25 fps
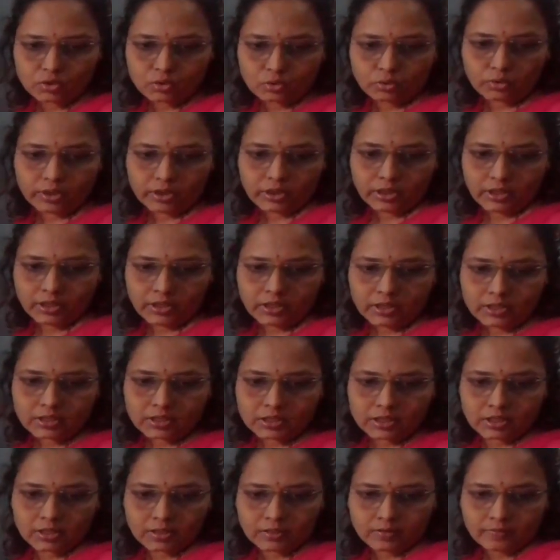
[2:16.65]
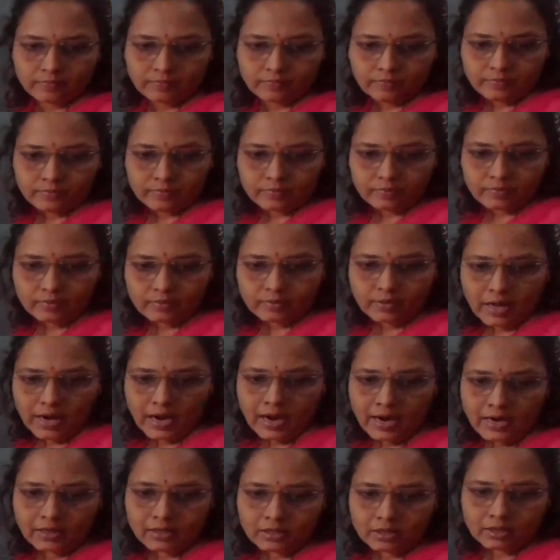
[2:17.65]
So it is
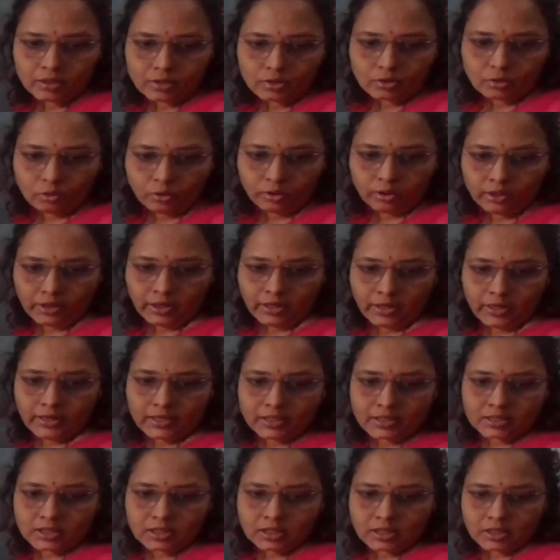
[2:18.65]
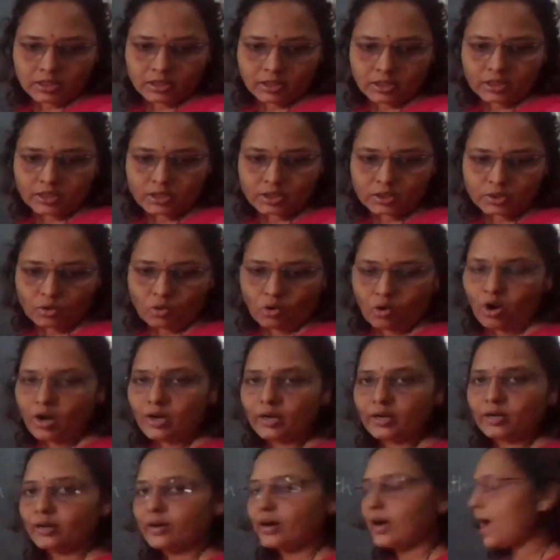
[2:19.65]
that rotates is
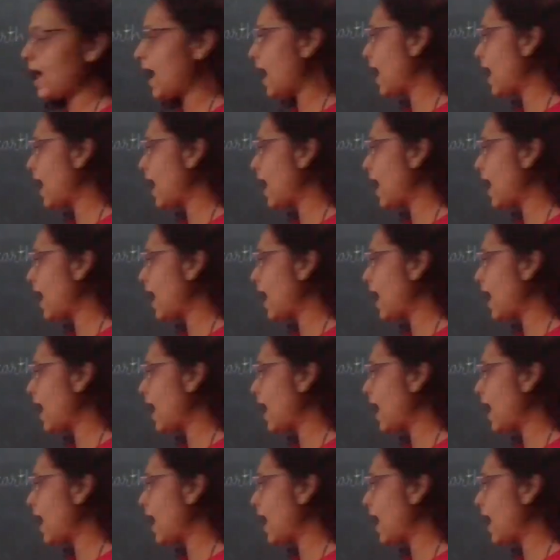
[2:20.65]
called the